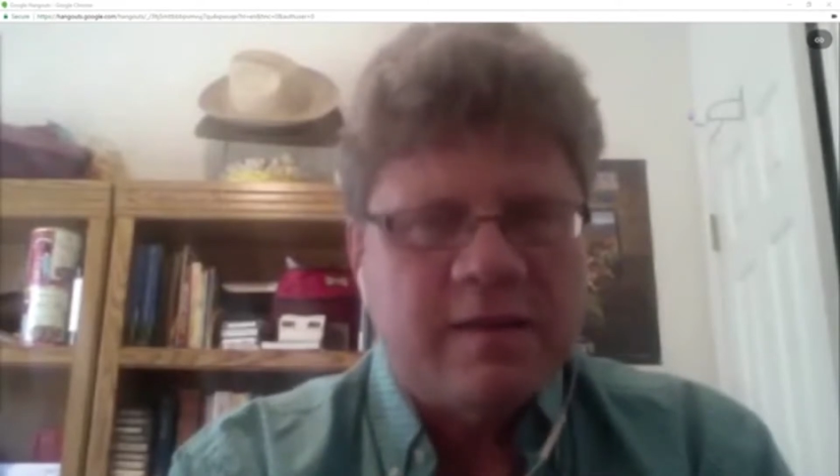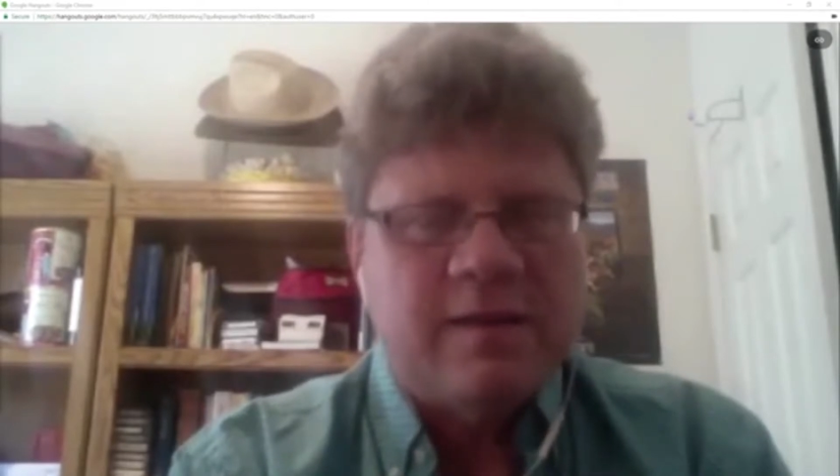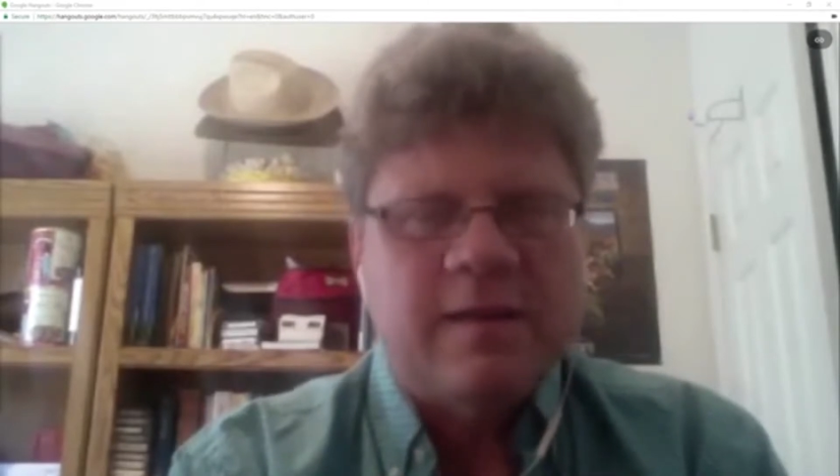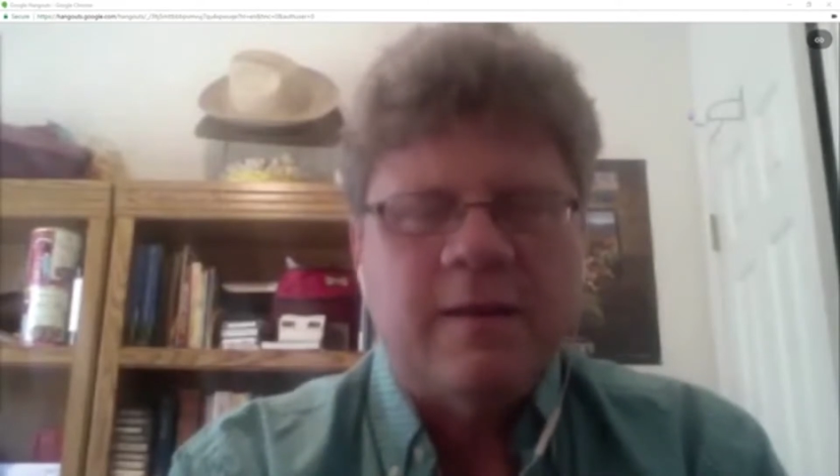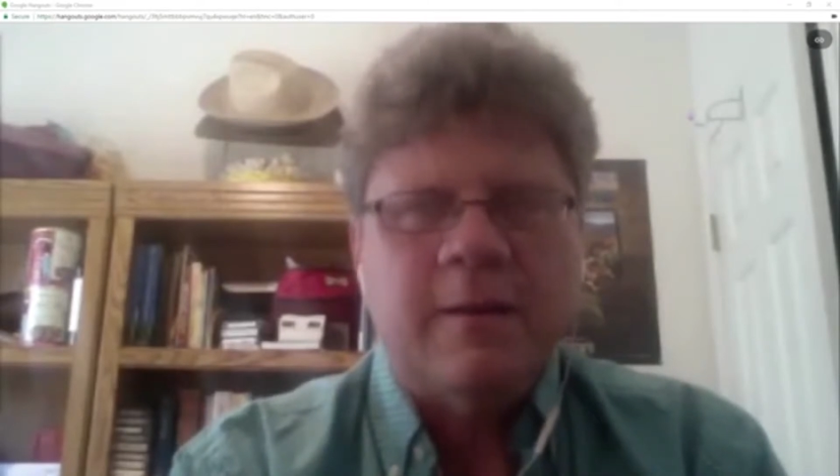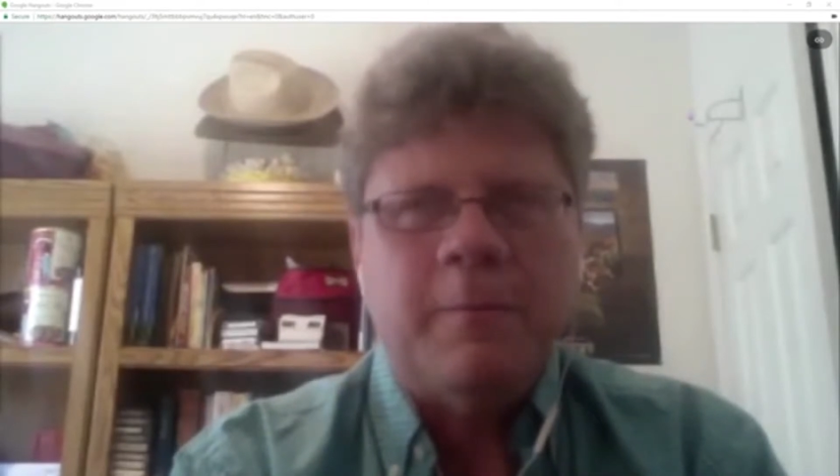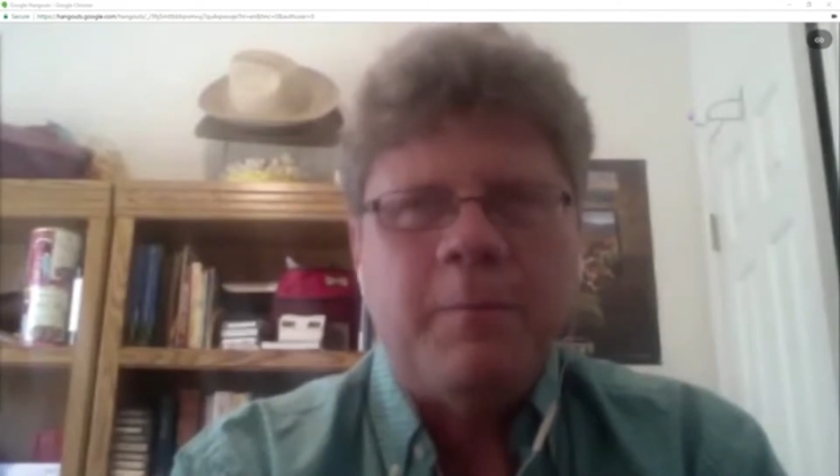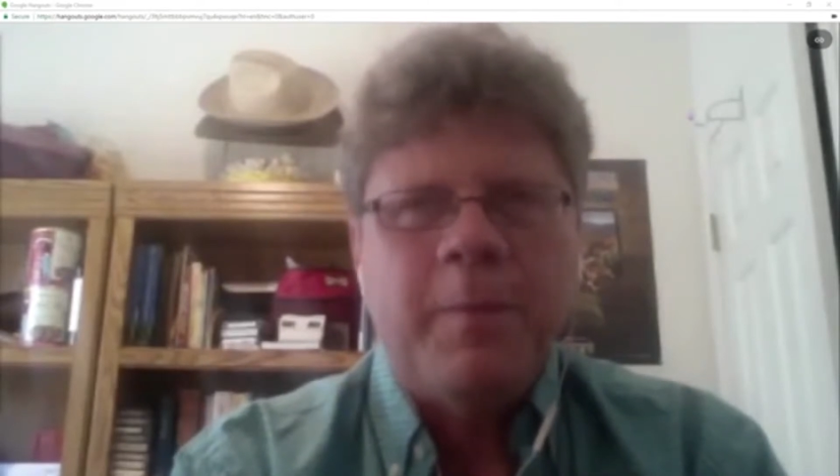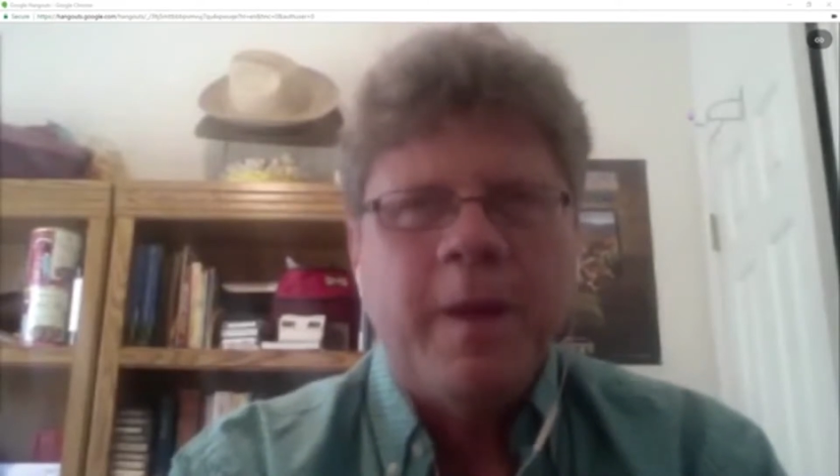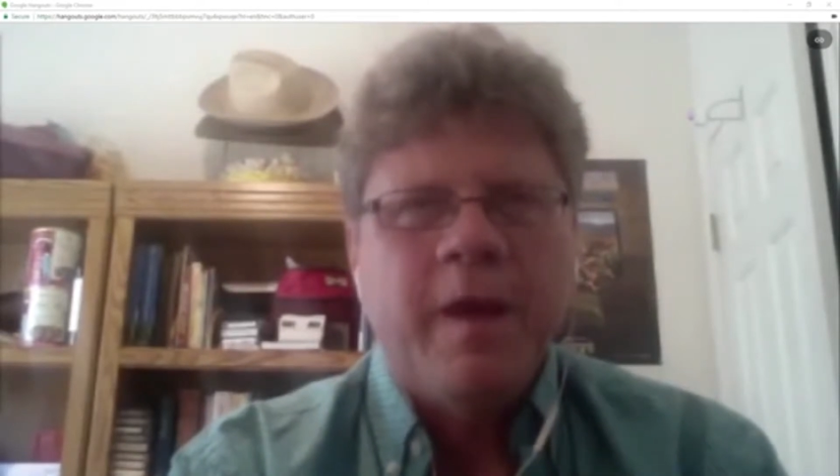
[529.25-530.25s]

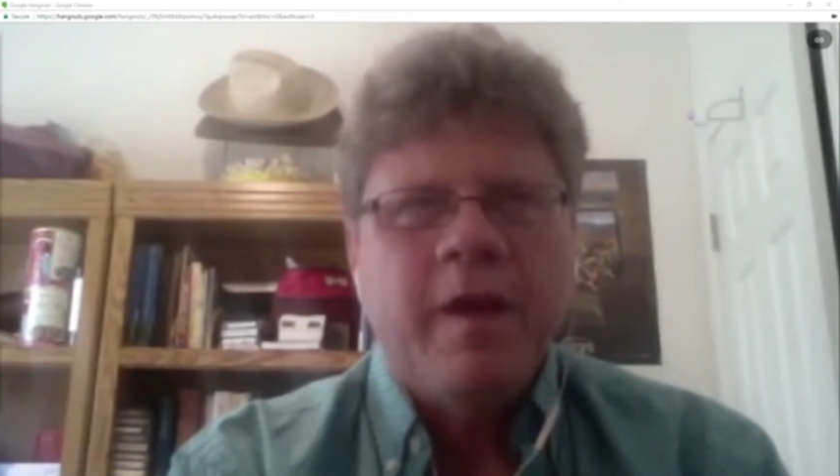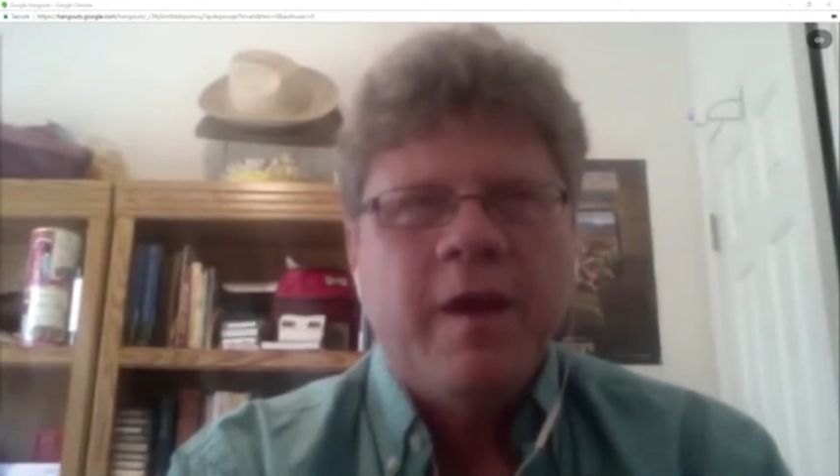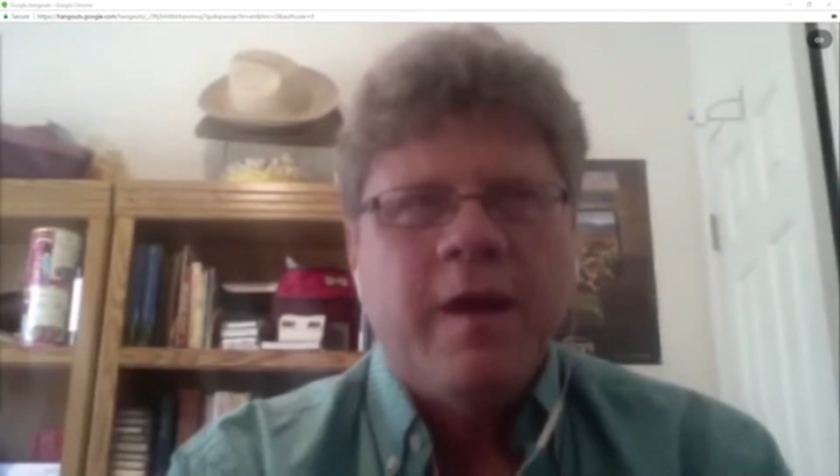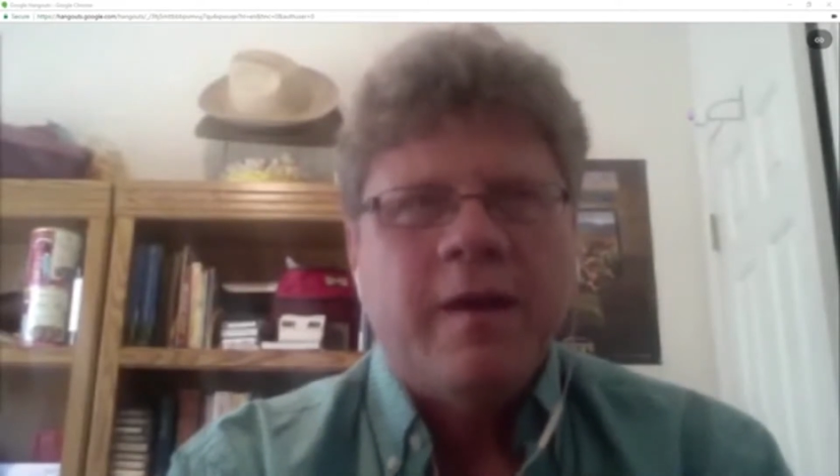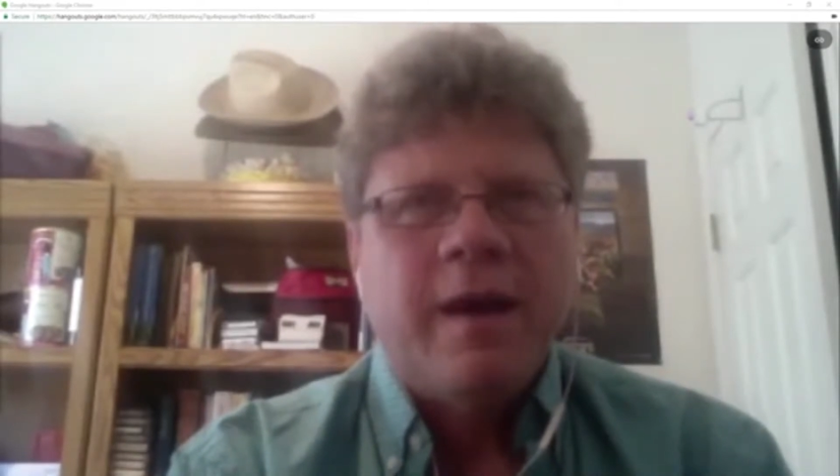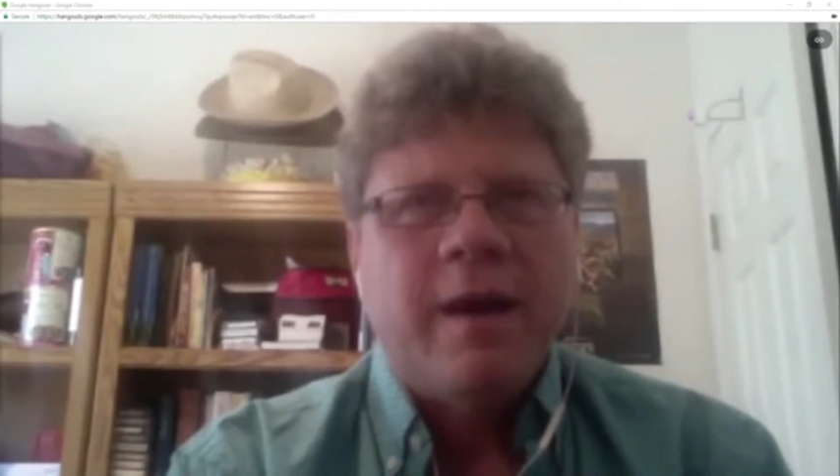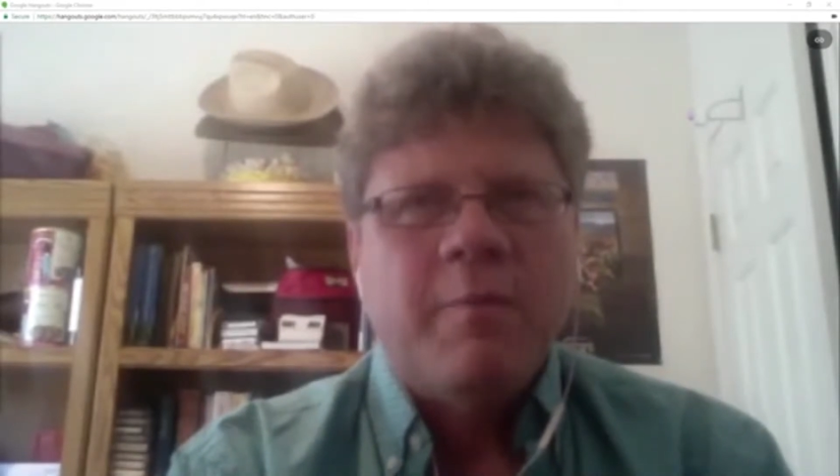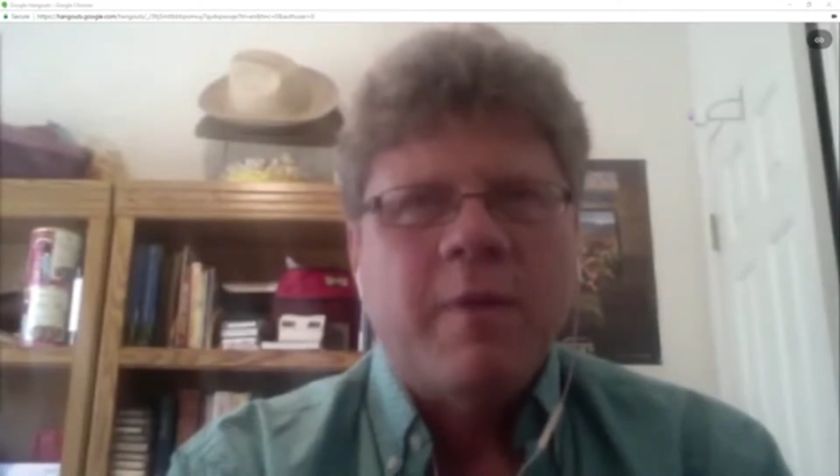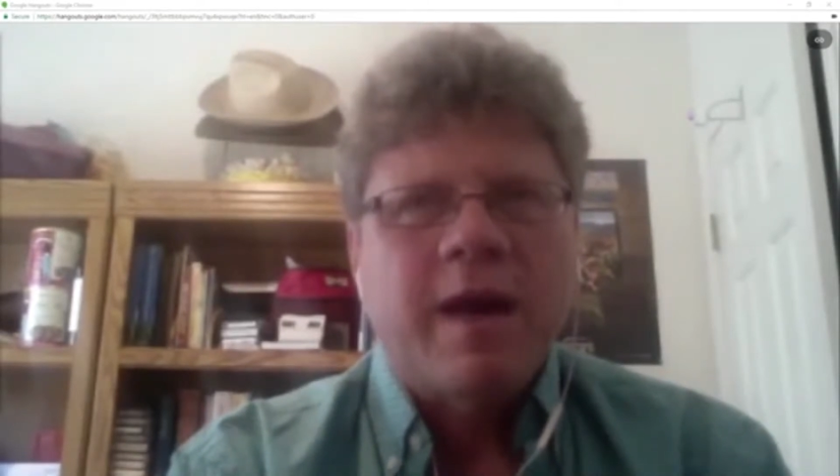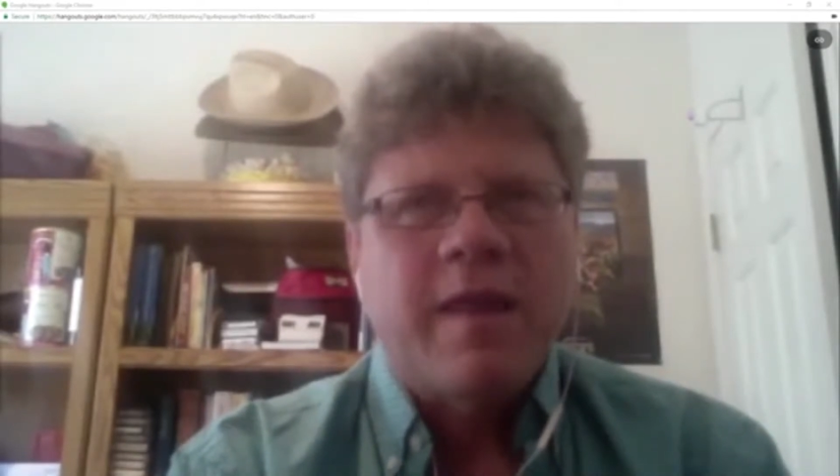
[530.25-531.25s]

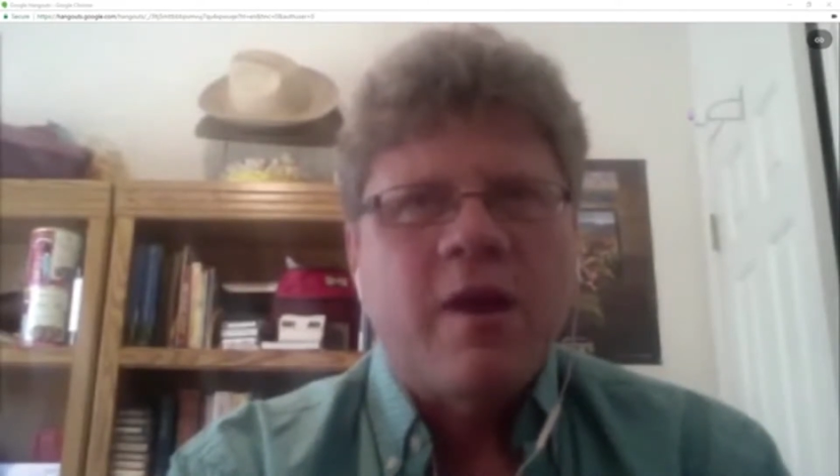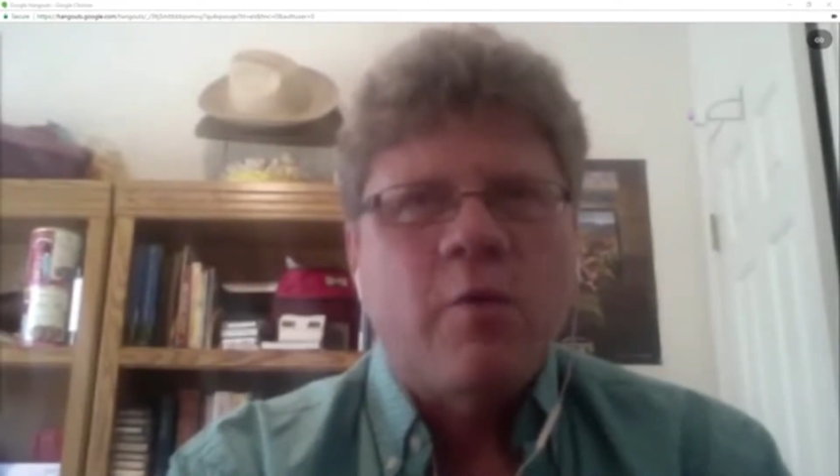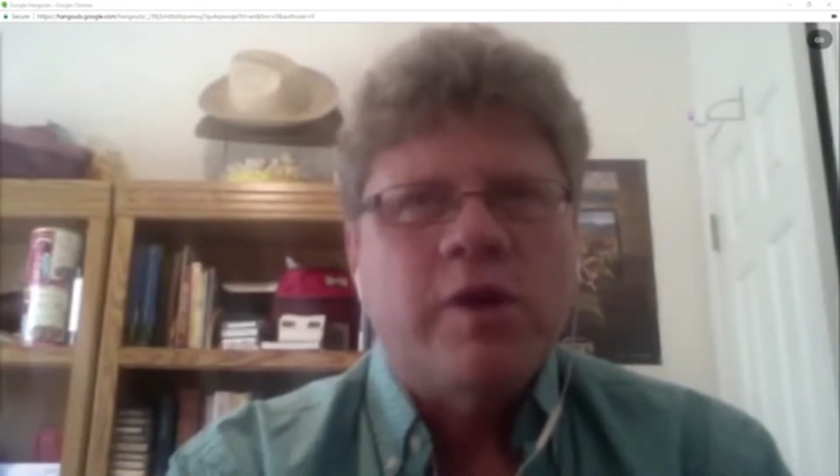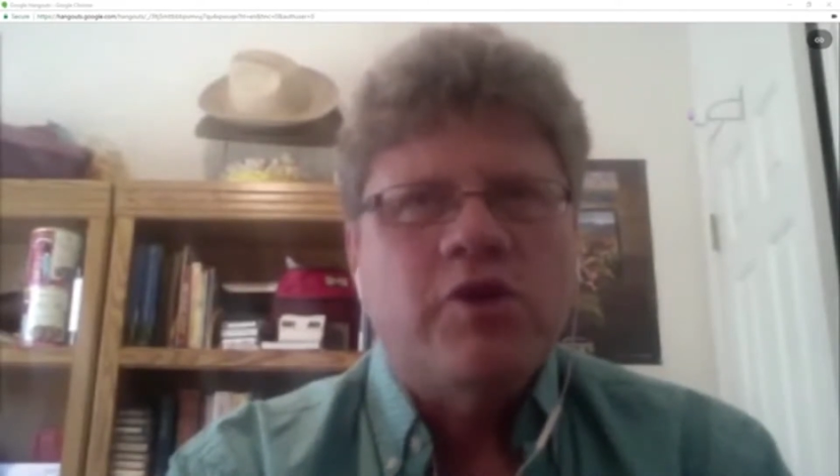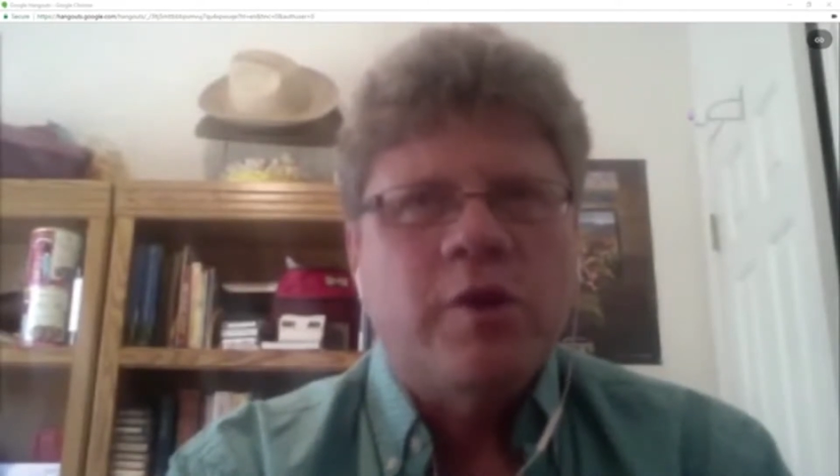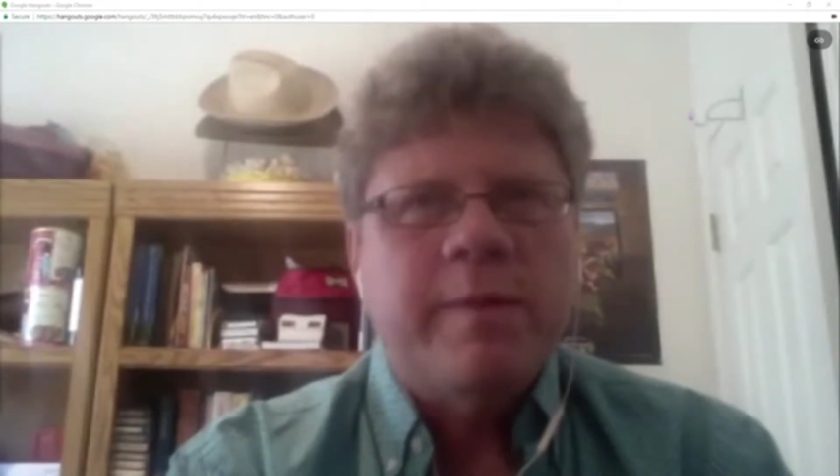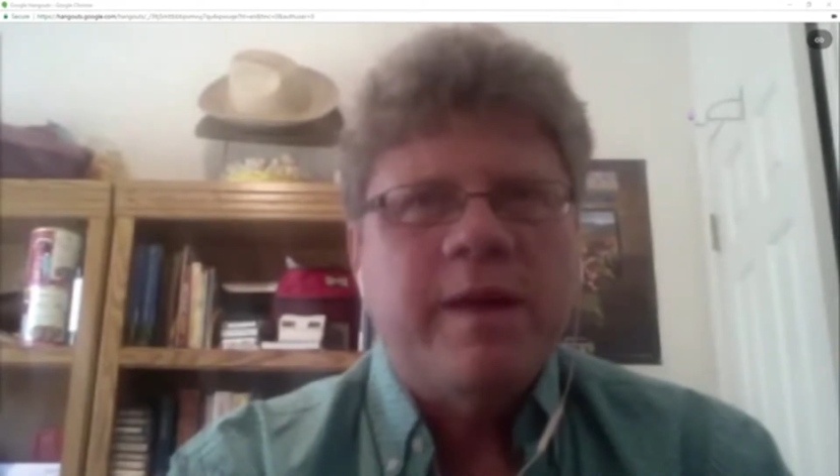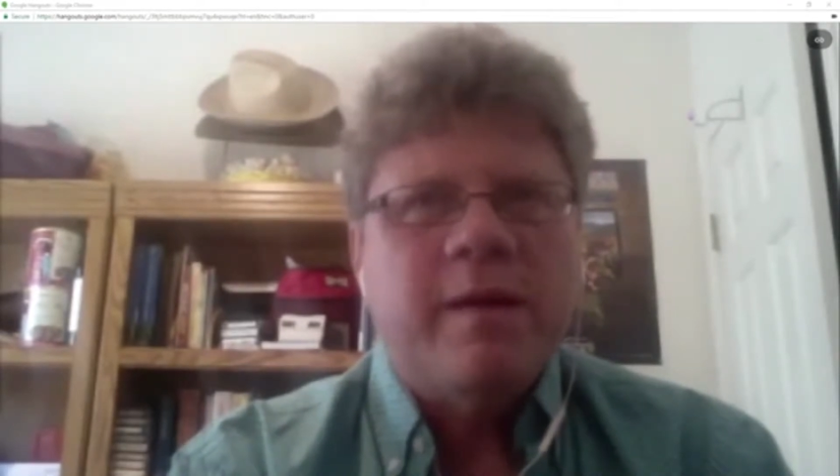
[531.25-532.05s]
but I think we should be,